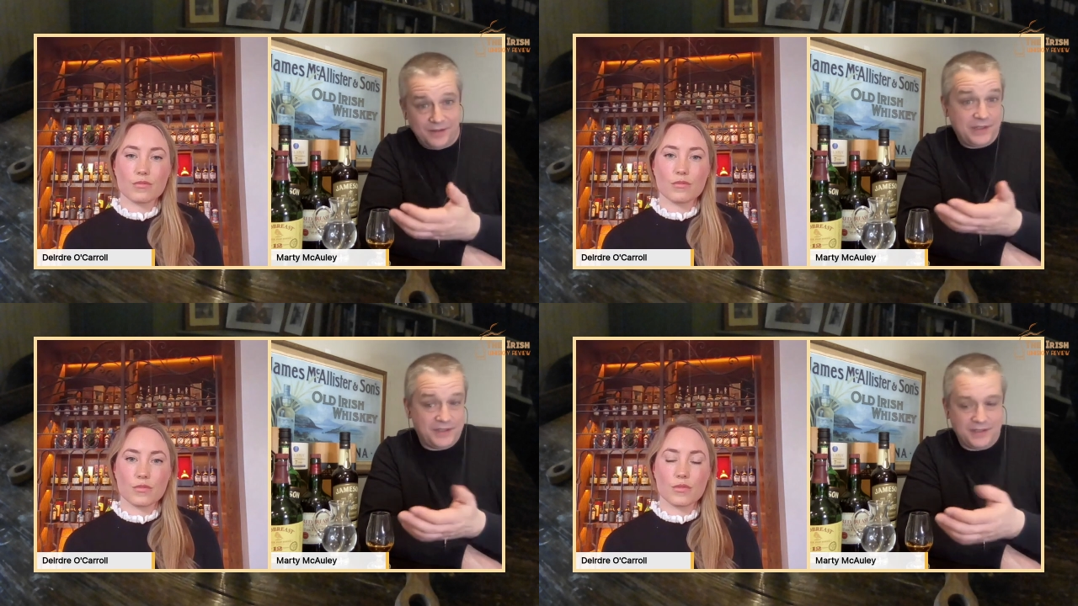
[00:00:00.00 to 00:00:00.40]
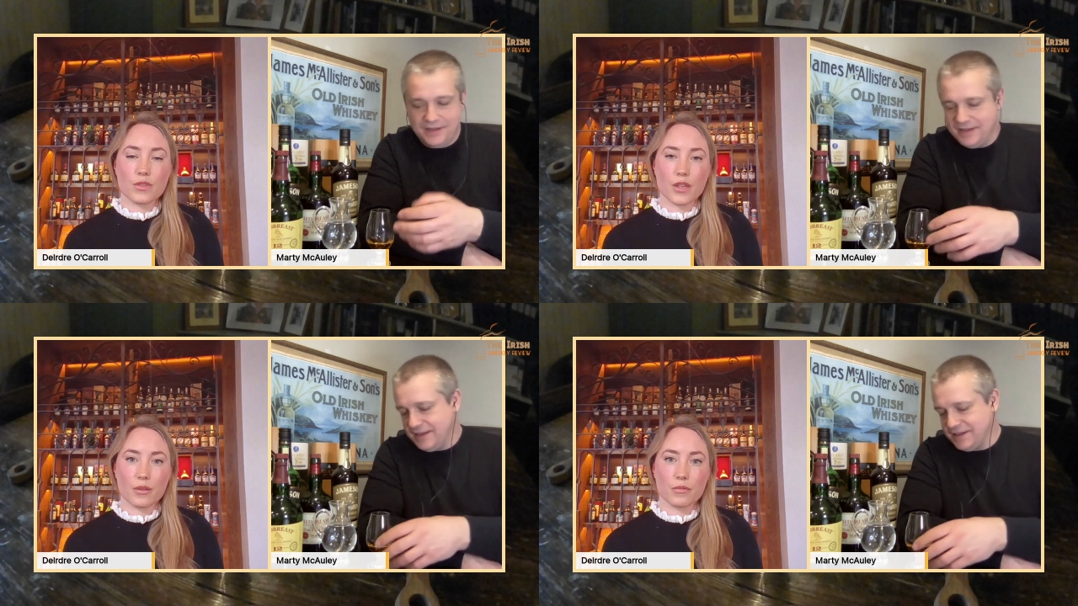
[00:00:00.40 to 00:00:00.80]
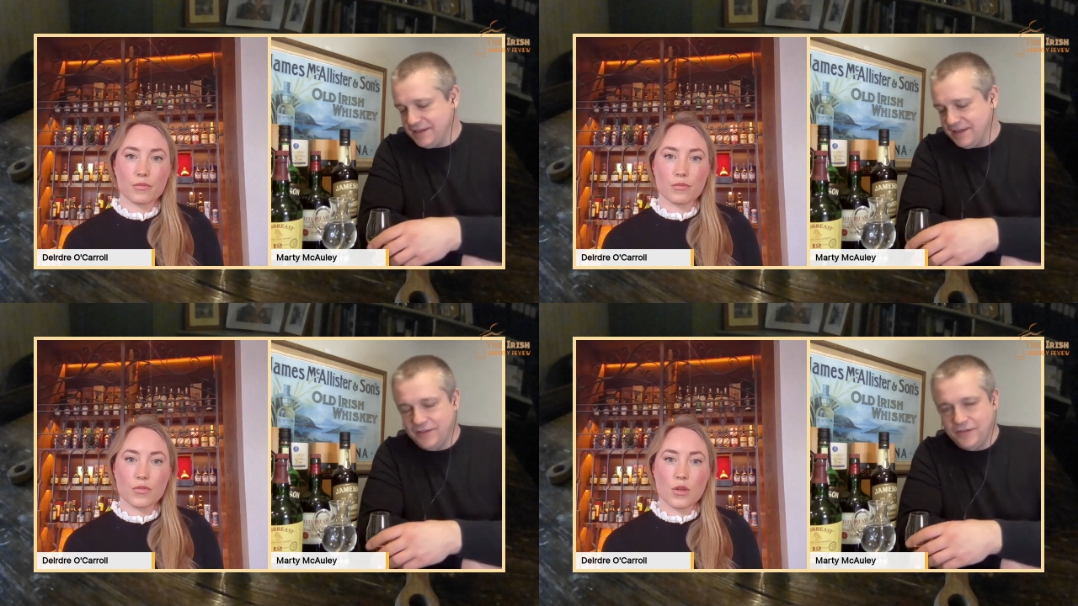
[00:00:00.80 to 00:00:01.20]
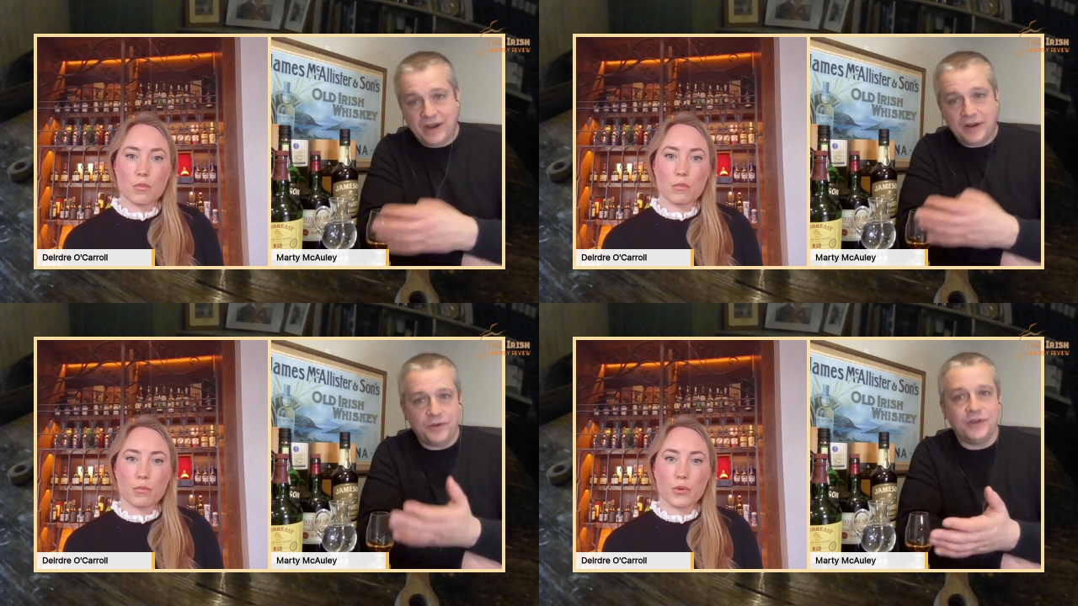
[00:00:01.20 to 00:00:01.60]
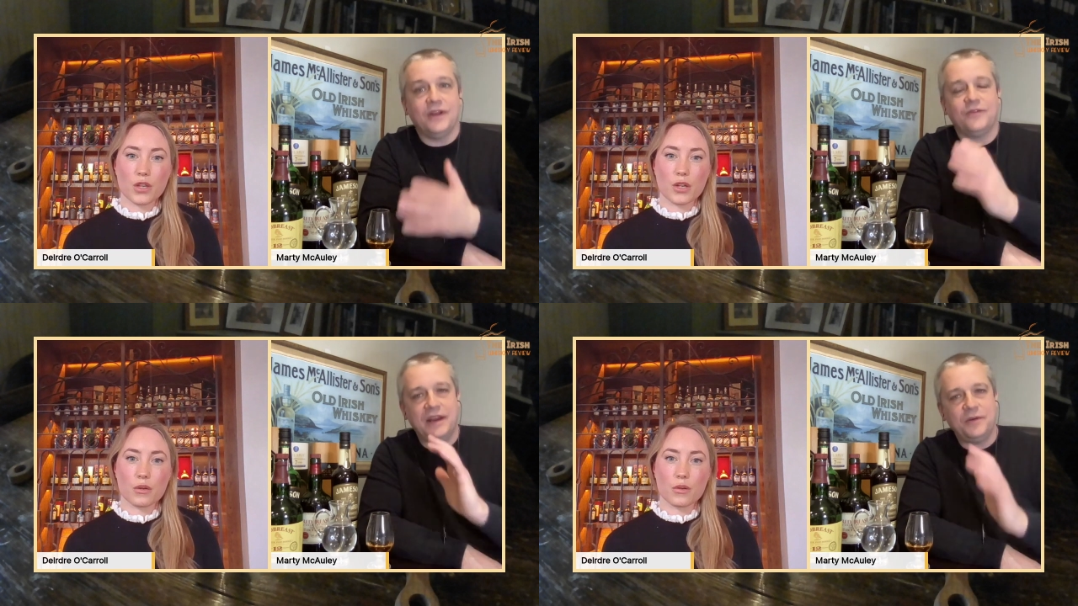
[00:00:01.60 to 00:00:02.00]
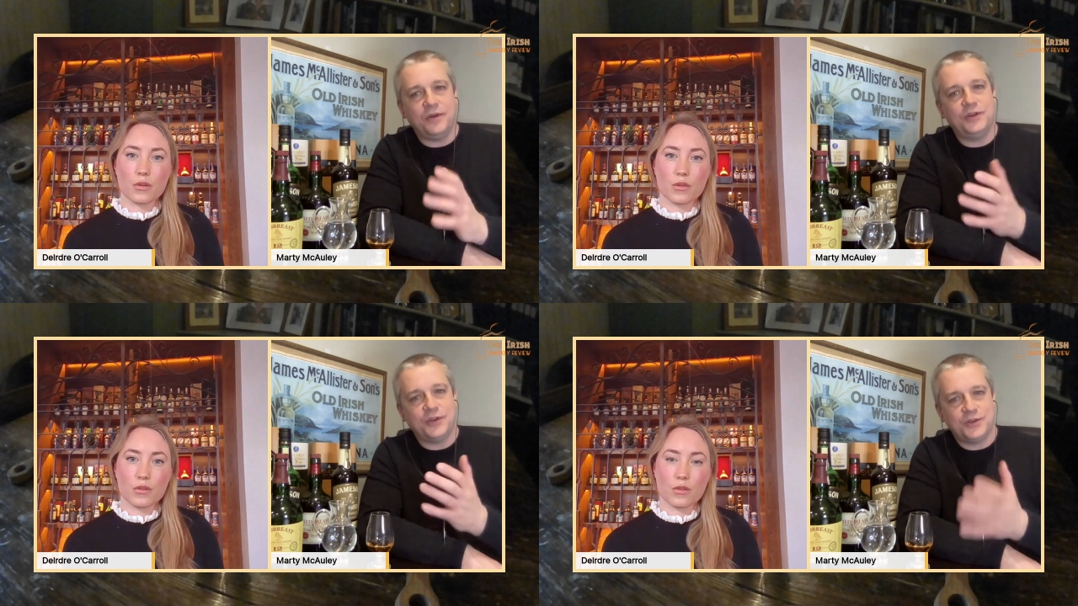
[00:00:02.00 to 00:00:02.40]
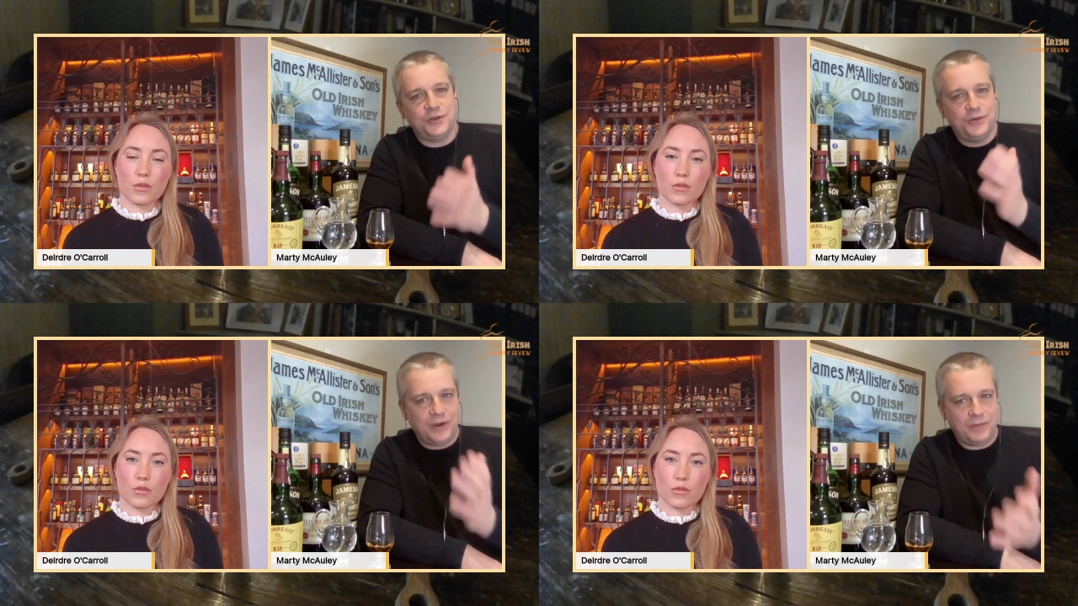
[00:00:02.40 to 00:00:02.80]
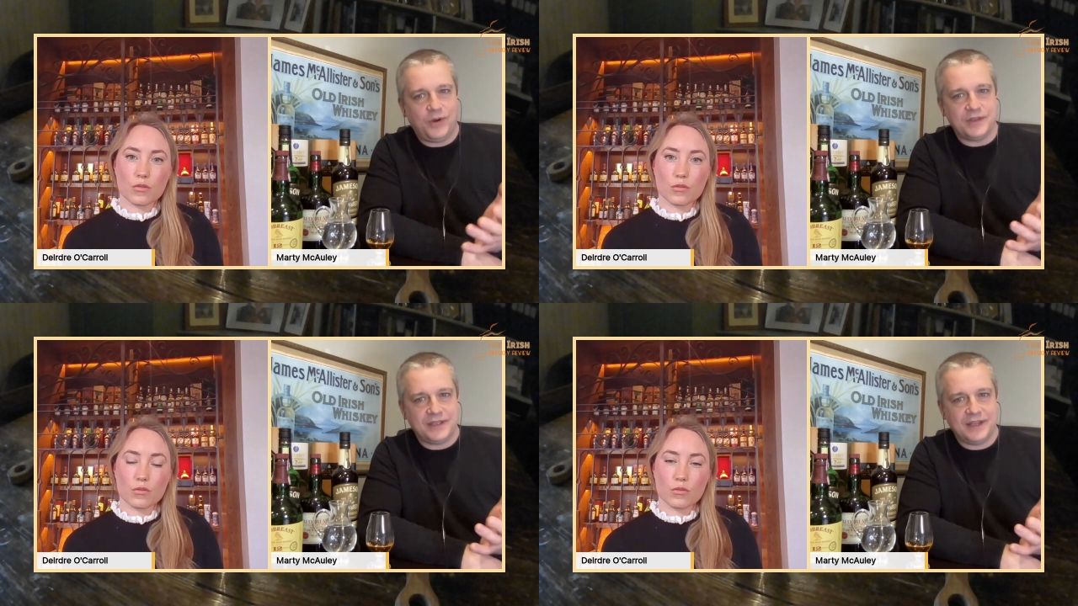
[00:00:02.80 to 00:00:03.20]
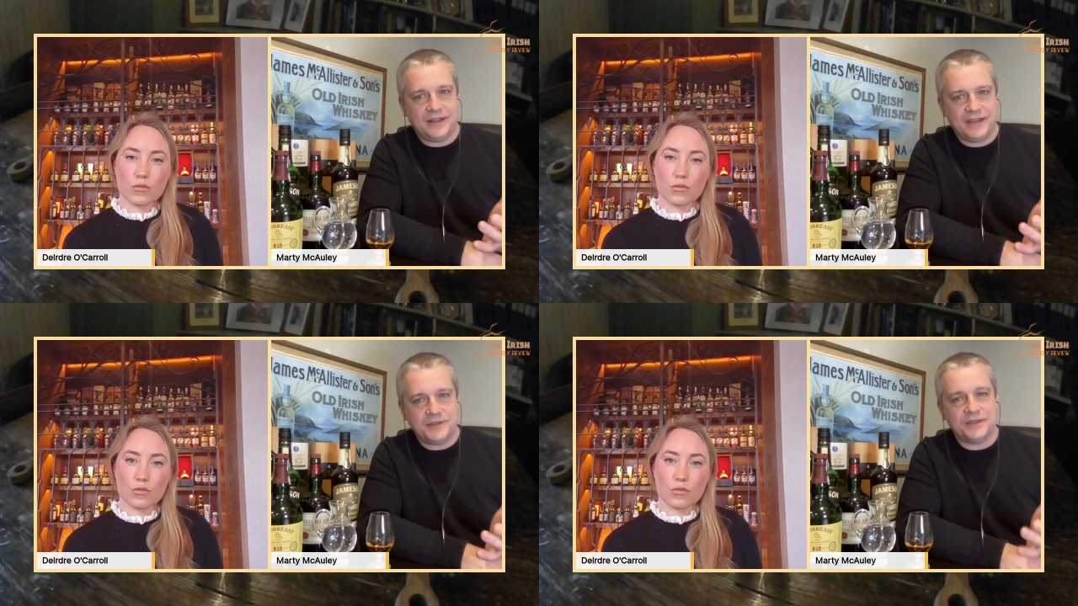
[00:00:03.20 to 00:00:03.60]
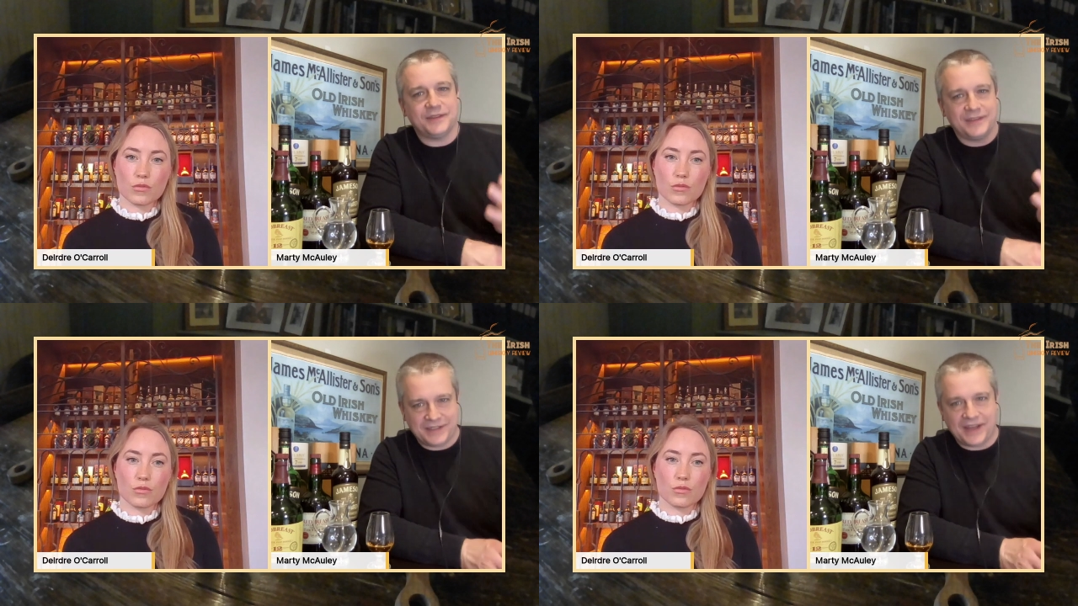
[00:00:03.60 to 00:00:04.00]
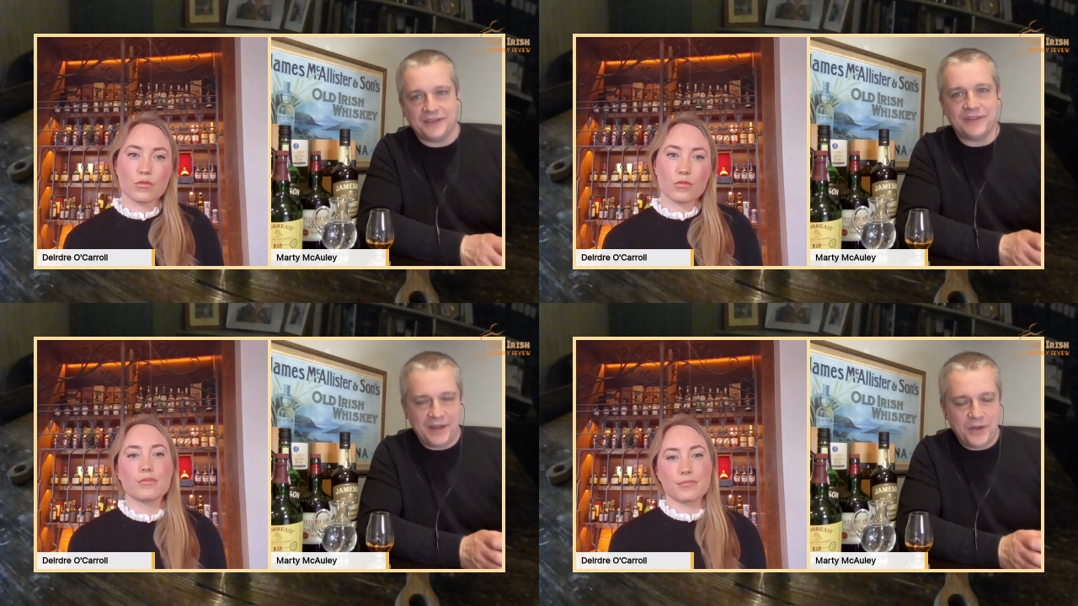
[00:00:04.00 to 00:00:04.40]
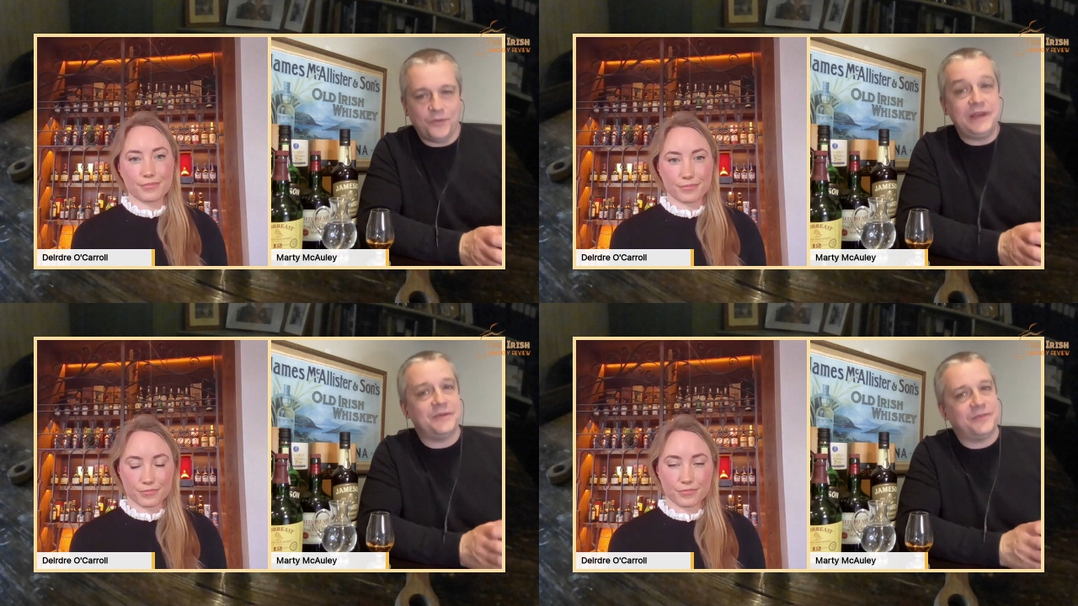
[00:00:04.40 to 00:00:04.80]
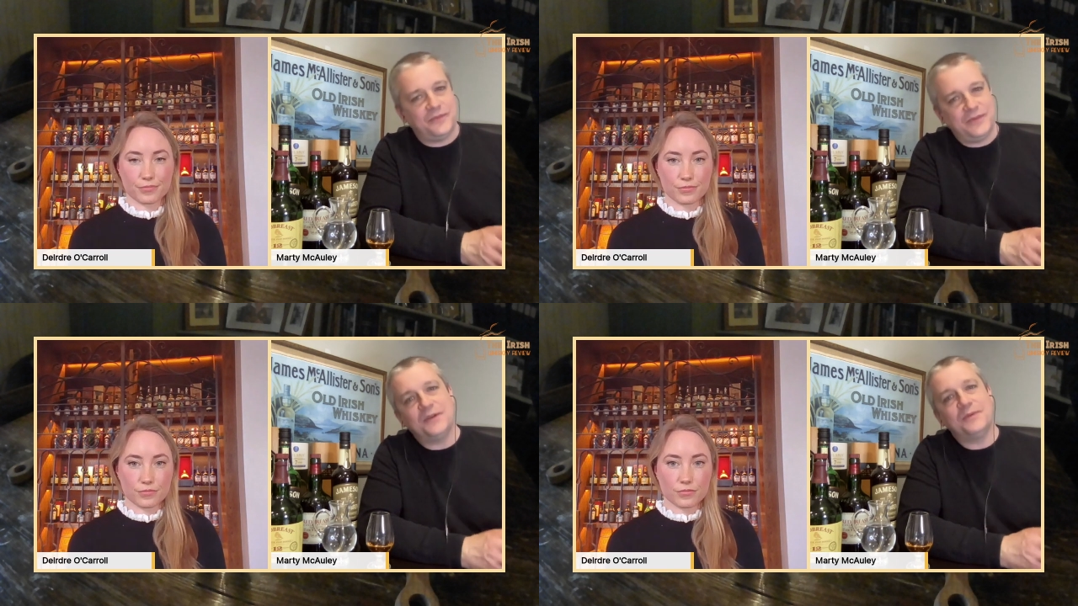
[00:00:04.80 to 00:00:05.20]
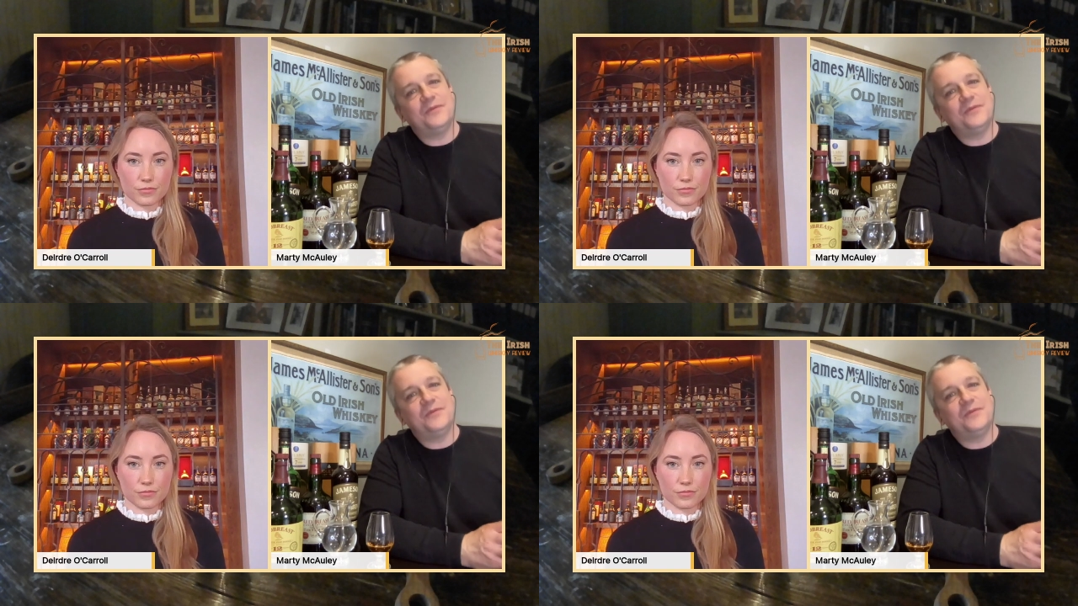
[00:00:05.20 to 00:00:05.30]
Speaker 1: Mm-hmm. yeah. Is it, for anyone but, for anyone who doesn't know what a pot still is, because have to, we get we get